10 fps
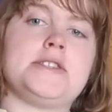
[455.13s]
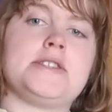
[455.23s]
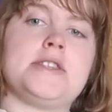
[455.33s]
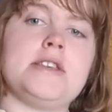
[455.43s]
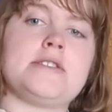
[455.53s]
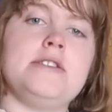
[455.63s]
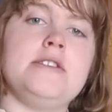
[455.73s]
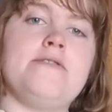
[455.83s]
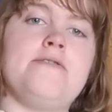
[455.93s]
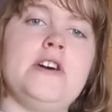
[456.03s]
Disney
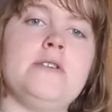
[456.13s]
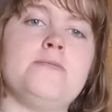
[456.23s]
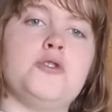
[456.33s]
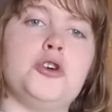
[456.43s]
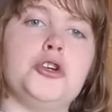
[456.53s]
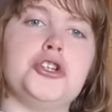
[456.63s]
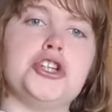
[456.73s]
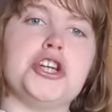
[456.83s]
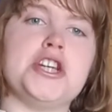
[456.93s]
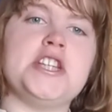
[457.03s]
film
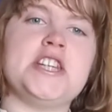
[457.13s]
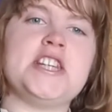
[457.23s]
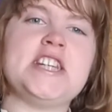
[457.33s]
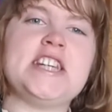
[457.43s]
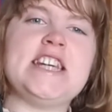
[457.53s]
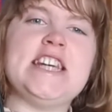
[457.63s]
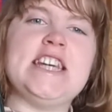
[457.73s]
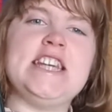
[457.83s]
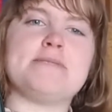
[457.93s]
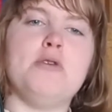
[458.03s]
version,
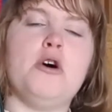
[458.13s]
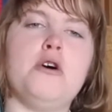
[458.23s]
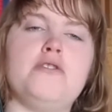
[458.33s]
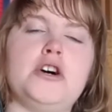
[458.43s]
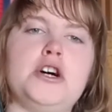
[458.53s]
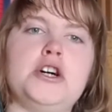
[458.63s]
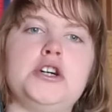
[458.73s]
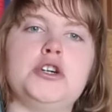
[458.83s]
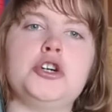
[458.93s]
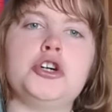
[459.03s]
he's more of
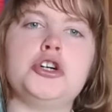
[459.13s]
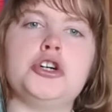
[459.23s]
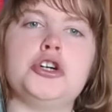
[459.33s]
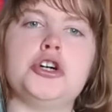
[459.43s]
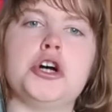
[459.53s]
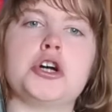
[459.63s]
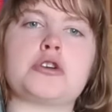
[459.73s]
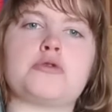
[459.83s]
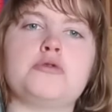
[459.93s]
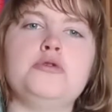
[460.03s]
a
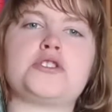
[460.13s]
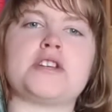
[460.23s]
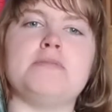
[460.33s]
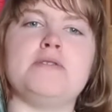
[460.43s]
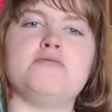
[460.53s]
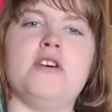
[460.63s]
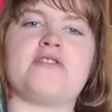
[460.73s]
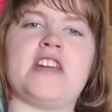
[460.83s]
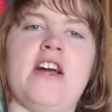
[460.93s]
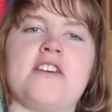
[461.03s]
gruesome and rough
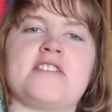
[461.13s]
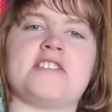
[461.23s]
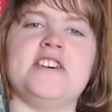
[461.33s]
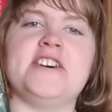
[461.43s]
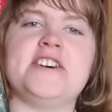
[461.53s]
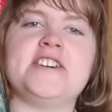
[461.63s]
character.